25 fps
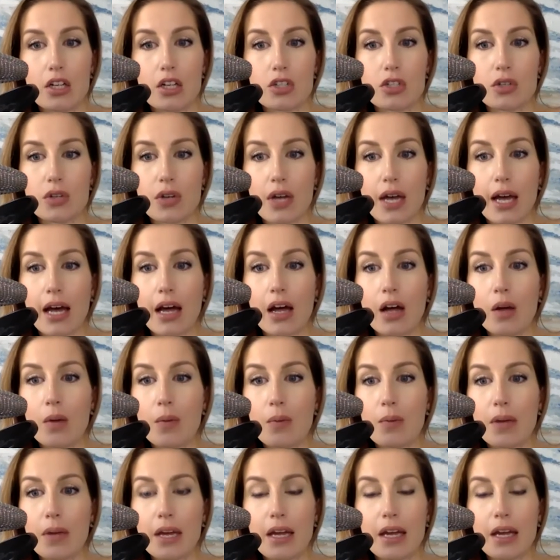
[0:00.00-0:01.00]
to
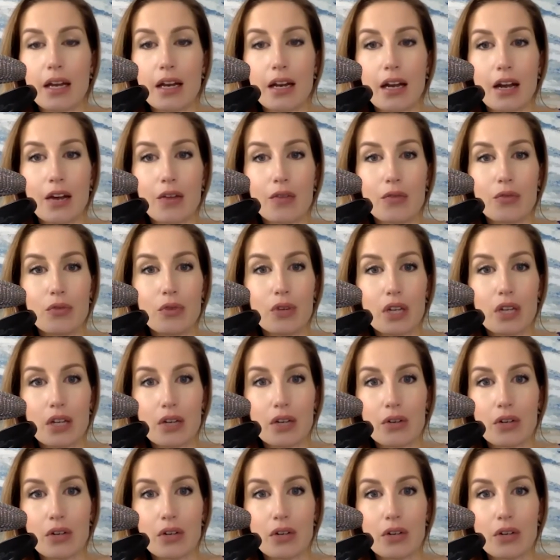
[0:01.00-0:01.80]
help, and I really,